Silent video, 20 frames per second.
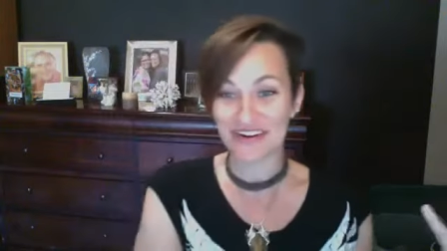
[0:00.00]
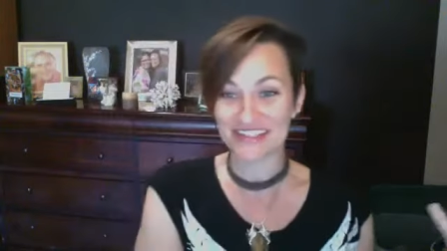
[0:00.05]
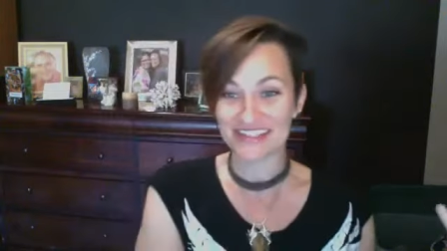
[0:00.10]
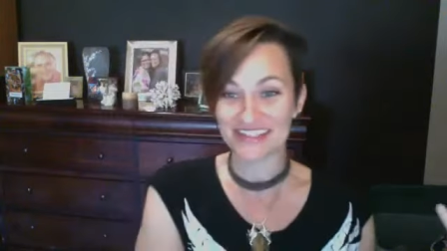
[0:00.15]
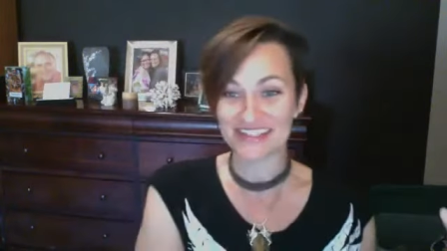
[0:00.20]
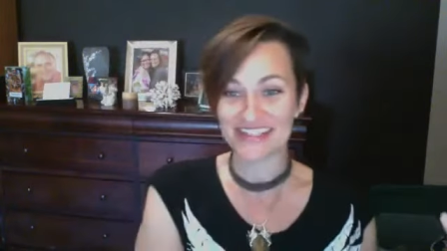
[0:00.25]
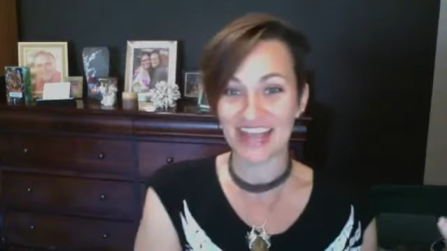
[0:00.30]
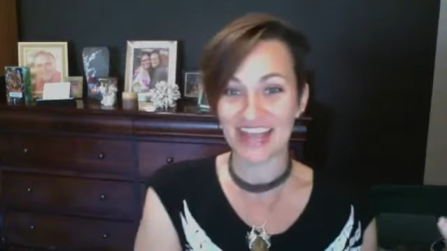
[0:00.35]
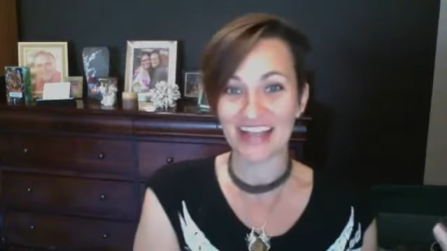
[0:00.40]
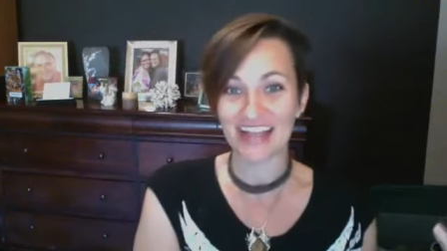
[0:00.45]

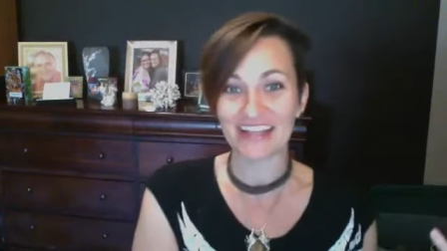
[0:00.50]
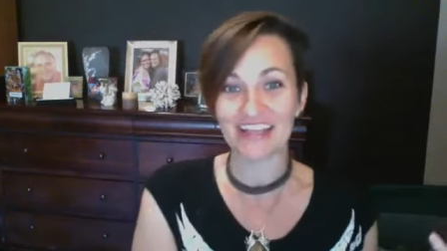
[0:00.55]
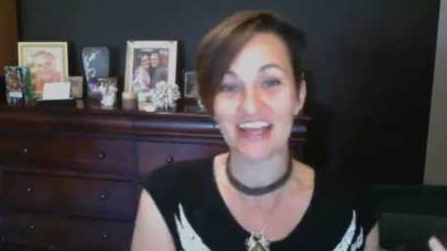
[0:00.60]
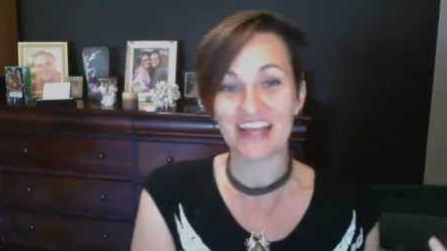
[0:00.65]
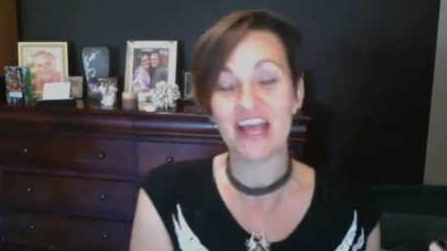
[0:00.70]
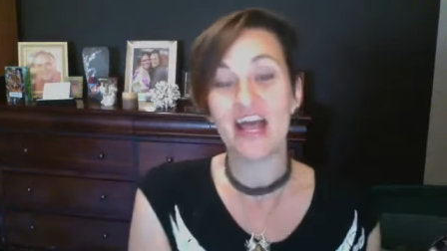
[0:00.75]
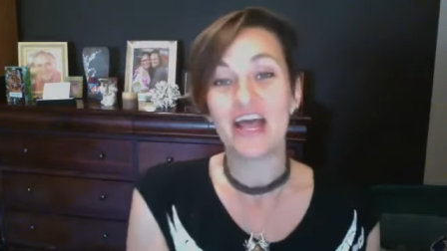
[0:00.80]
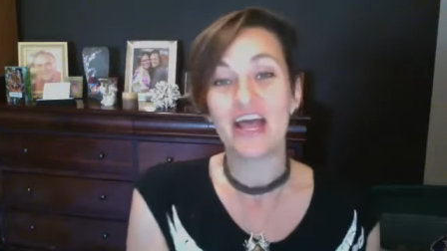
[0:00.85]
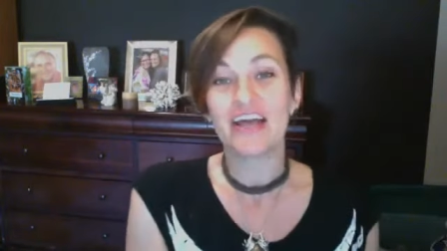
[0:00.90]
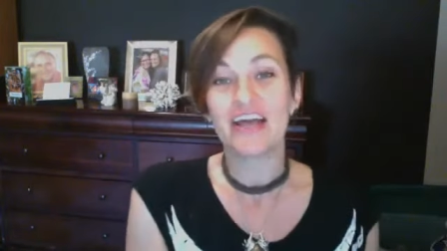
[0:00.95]
Exactly.
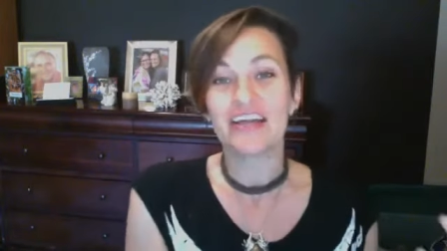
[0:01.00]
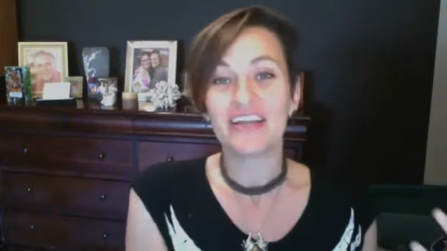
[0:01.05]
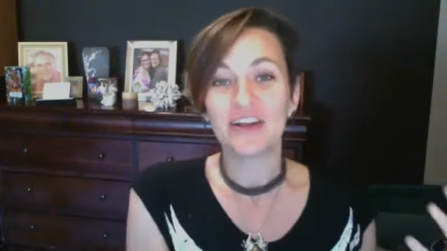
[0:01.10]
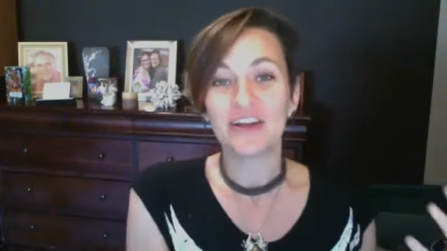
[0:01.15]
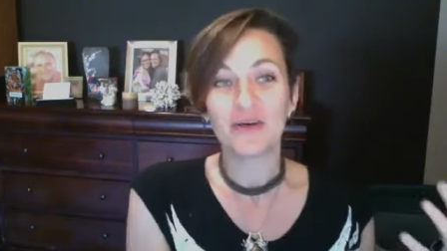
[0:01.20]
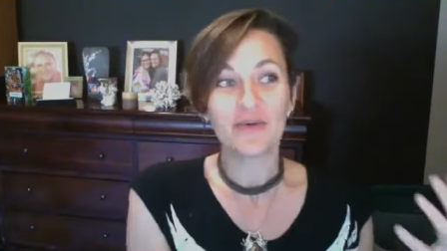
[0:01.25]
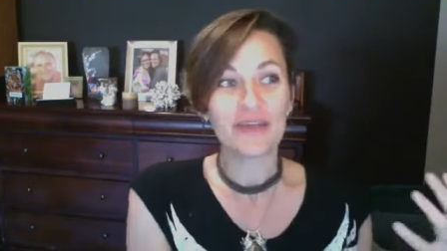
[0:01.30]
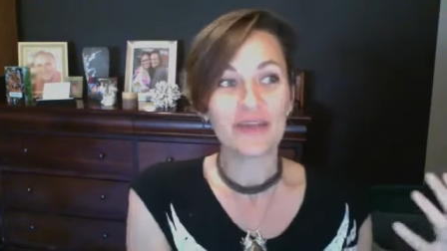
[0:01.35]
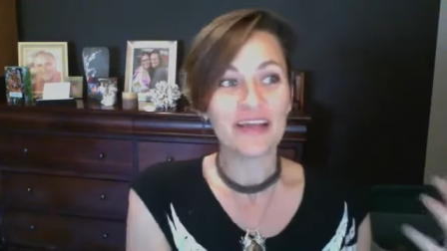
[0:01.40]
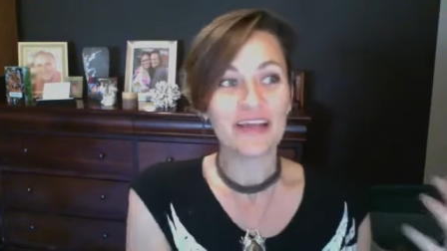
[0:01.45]
You know,
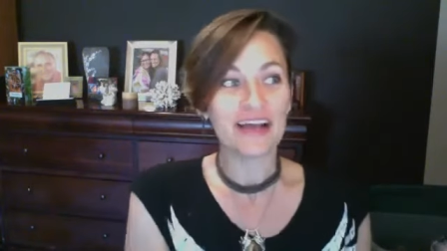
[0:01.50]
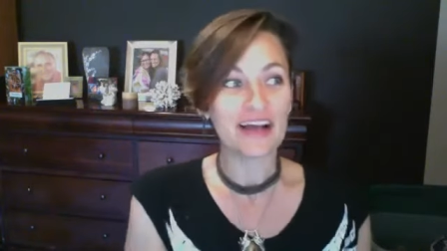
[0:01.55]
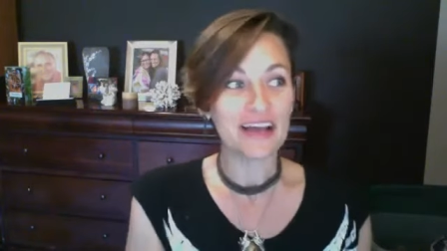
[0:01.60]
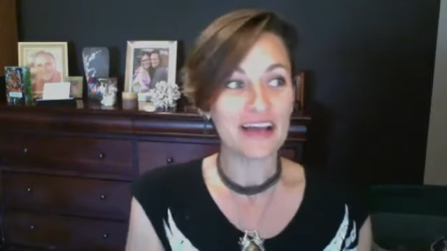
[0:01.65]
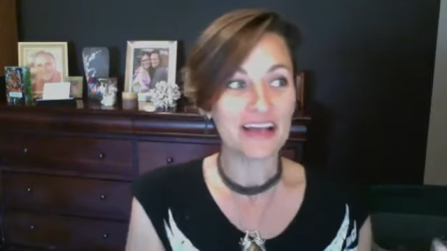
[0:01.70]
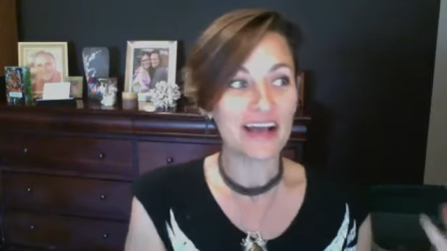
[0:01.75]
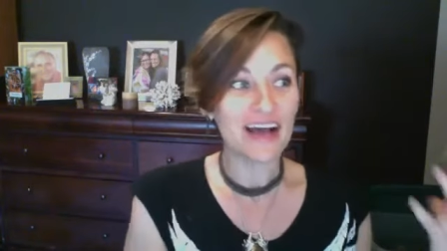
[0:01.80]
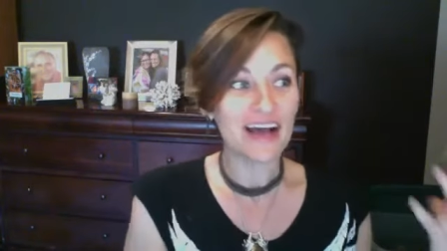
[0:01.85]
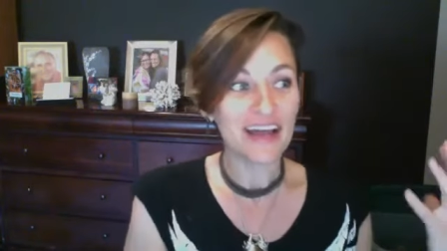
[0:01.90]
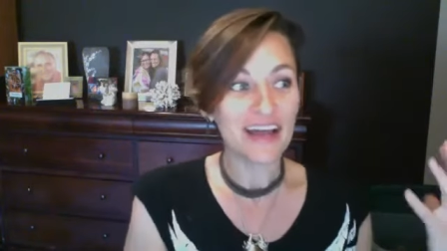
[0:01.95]

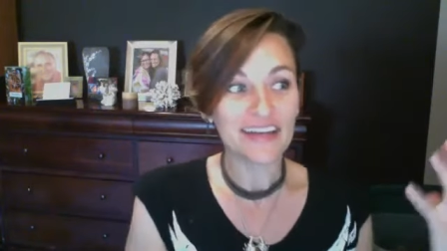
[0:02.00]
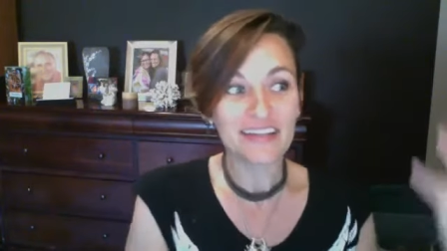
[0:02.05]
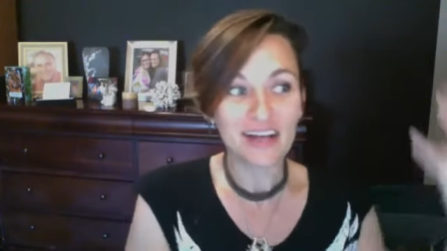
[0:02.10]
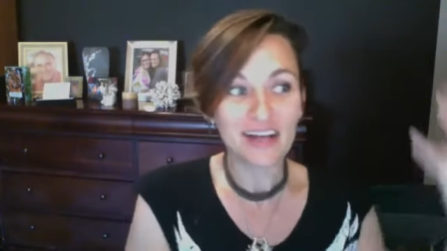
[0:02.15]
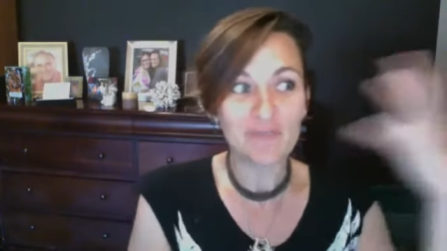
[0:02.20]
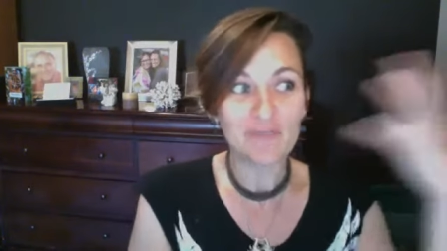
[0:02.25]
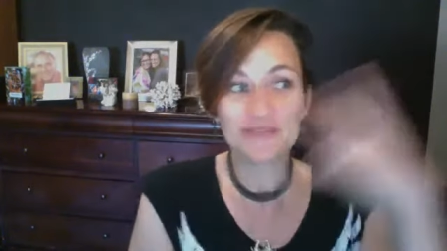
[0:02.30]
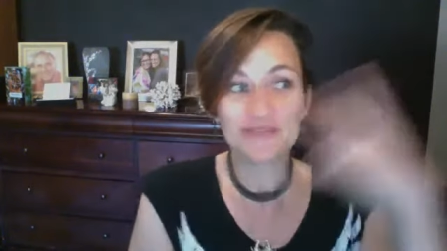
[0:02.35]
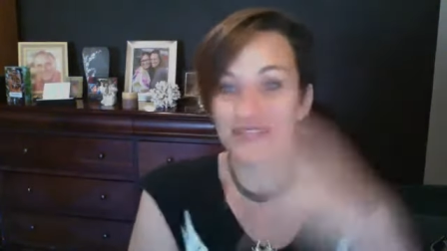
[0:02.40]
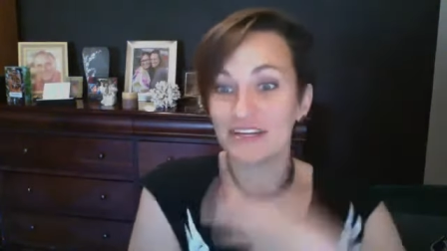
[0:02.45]
God
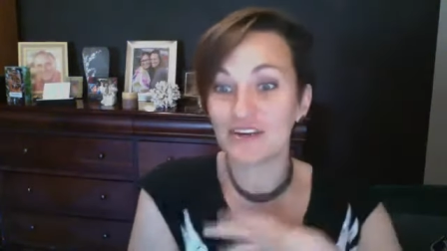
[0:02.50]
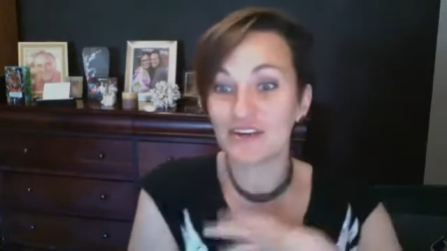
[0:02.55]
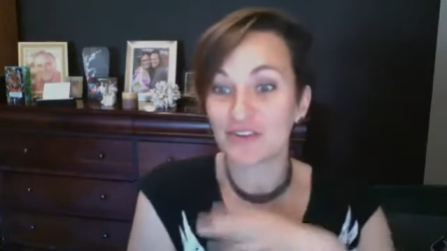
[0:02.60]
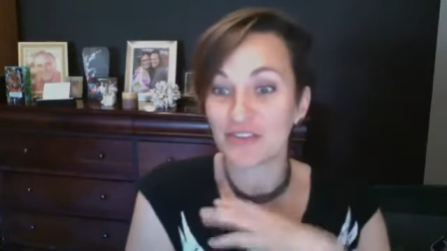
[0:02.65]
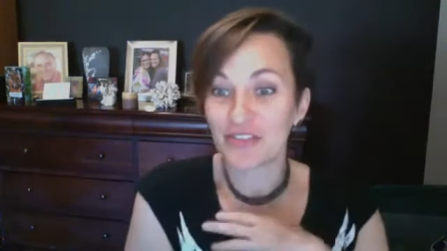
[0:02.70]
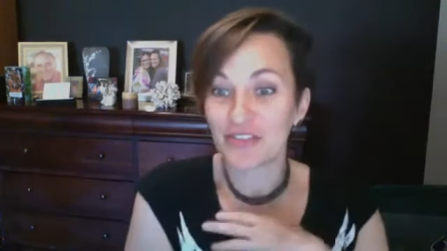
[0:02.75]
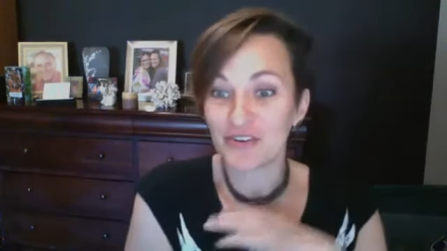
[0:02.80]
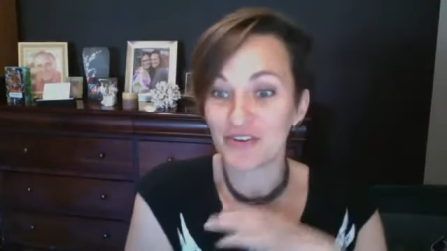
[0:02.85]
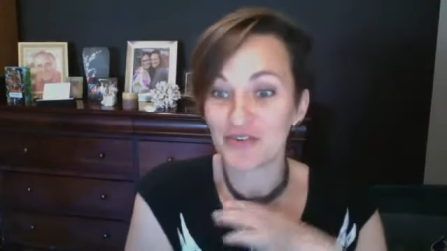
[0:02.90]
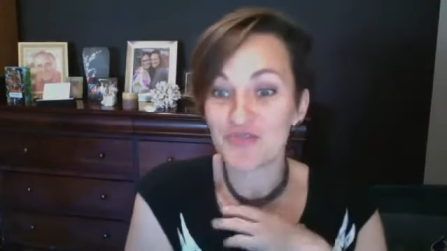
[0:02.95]
comes here
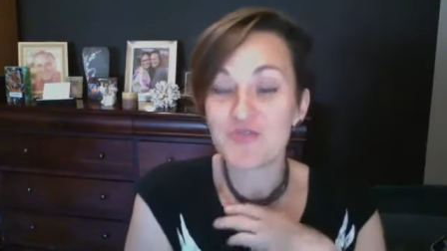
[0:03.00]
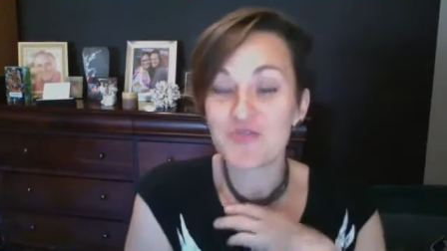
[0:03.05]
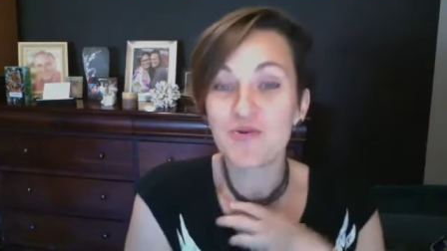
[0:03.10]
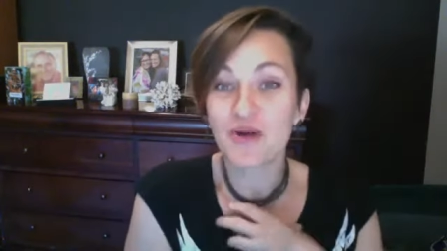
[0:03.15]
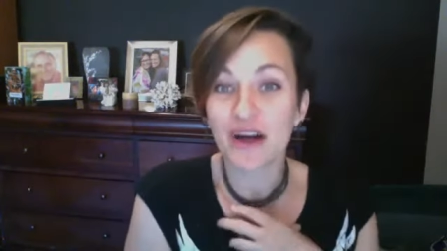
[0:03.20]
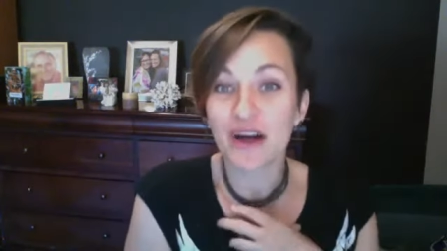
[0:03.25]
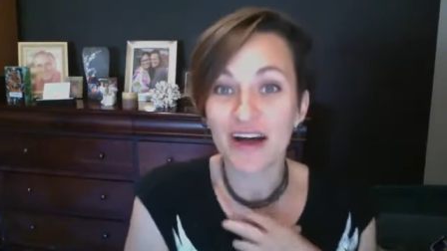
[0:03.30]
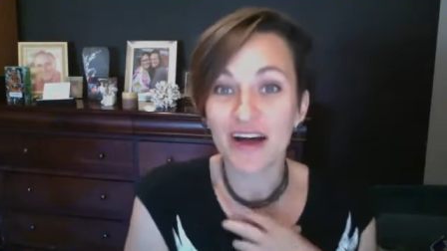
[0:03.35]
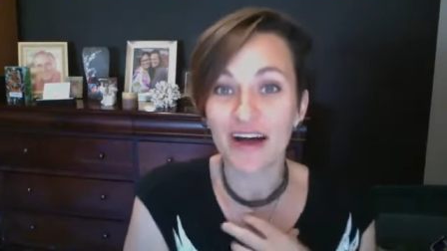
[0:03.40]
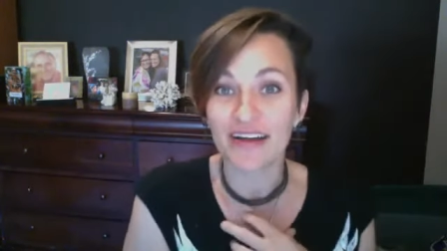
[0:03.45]
through
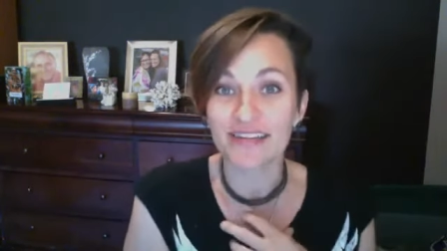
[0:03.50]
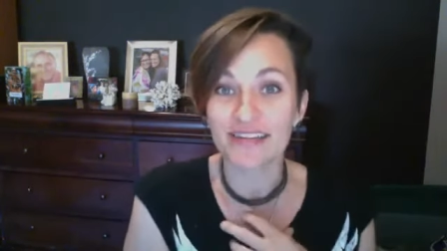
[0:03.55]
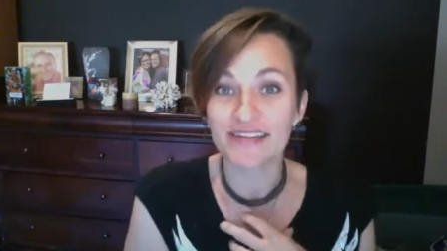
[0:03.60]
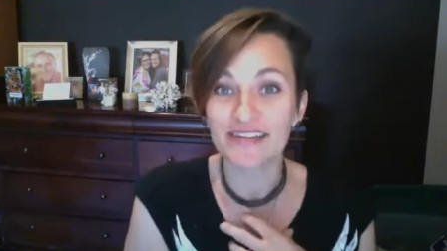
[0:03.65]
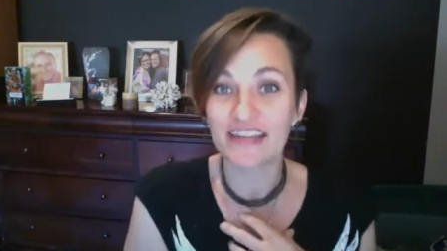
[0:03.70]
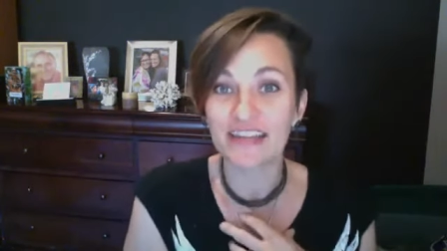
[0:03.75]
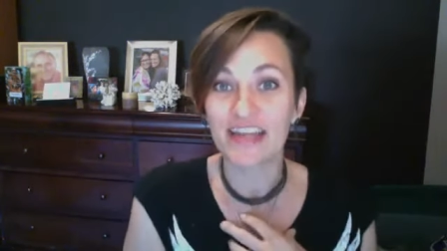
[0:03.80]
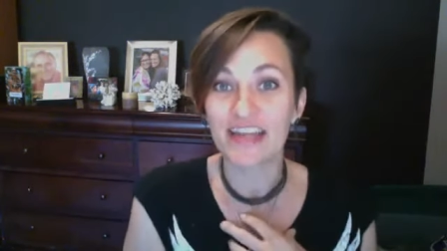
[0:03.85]
us